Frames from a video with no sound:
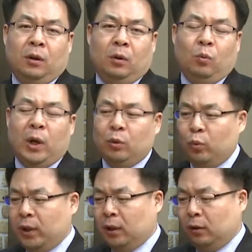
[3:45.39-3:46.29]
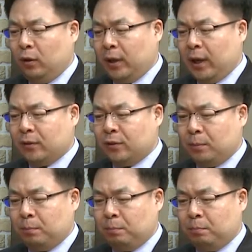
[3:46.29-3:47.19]
When we look at
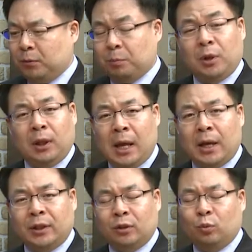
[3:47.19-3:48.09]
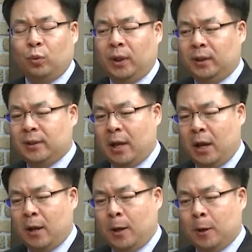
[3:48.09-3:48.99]
some client with
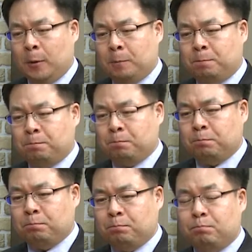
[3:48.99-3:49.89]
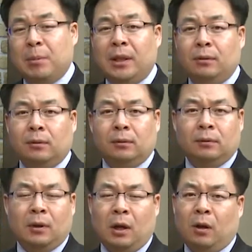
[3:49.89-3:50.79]

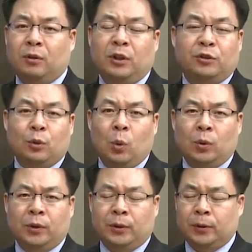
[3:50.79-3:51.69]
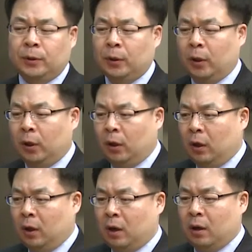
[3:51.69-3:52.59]
mental disorder,
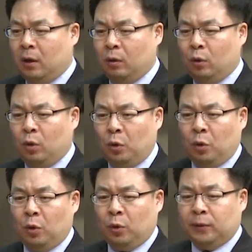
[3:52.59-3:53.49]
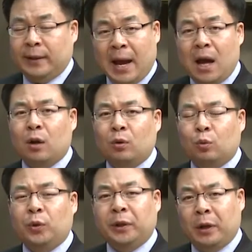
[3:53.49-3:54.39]
now
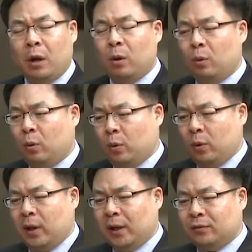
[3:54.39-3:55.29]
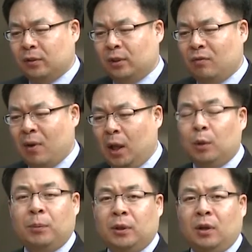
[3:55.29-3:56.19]
we know as a
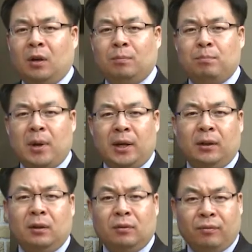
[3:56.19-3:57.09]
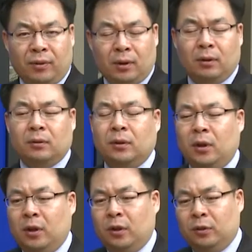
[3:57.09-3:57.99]
development of medical field,
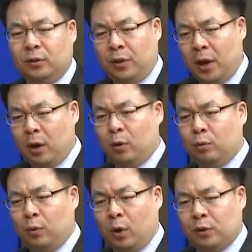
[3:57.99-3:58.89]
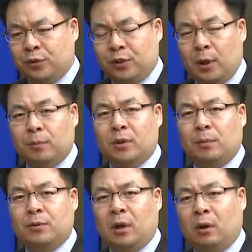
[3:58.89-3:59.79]
their
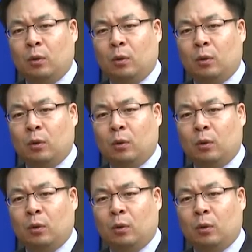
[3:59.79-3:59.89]
symptoms are